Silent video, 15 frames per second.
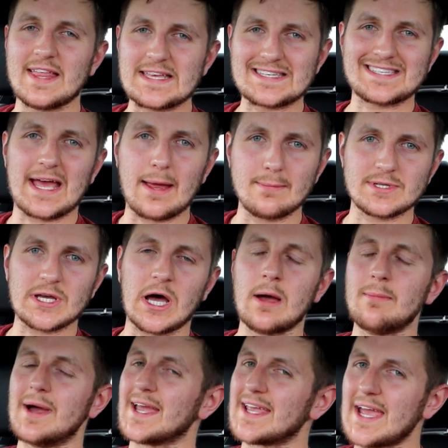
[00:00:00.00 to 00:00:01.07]
at the same
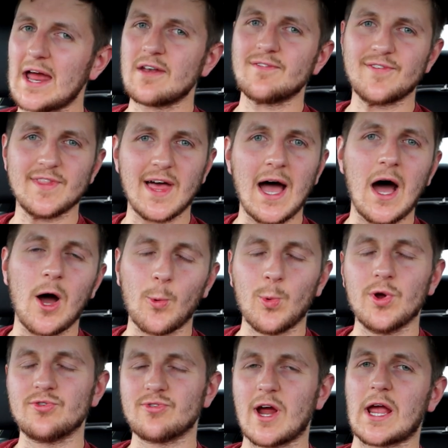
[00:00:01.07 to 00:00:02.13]
time. Again, for that I
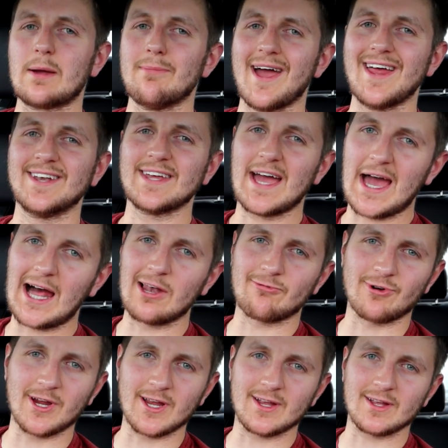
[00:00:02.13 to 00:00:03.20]
would recommend
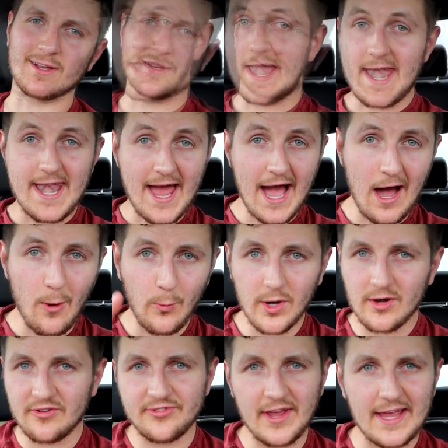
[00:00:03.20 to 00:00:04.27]
L-ring. Now we're
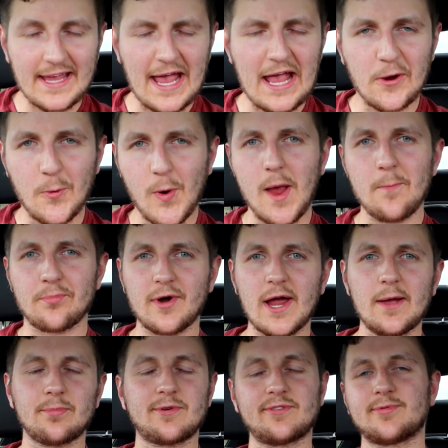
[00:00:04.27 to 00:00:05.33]
going to take a quick
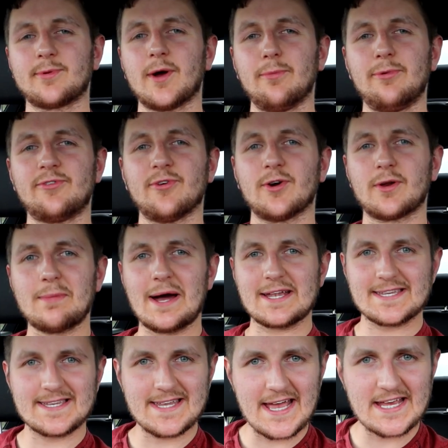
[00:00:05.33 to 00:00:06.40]
break because we're going to be talking about
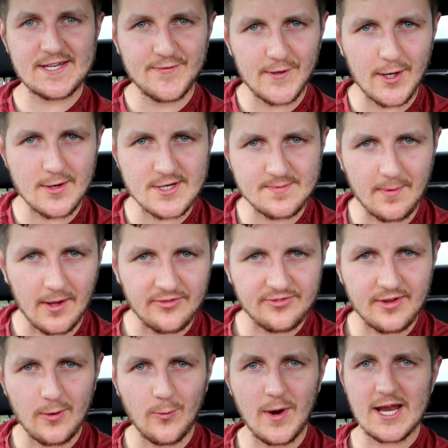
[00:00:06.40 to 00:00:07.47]
today's video
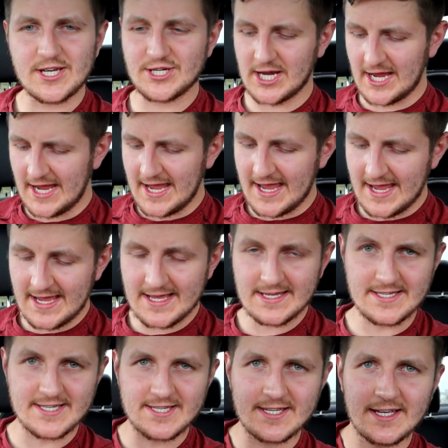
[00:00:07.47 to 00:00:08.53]
sponsor, which
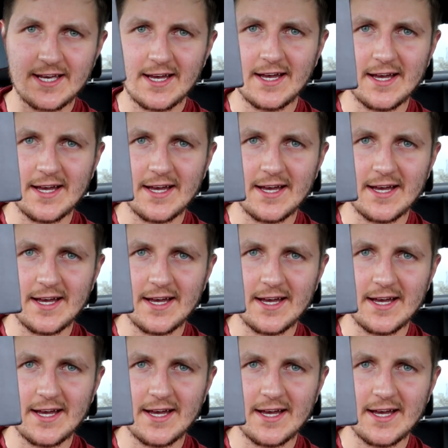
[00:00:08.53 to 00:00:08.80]
is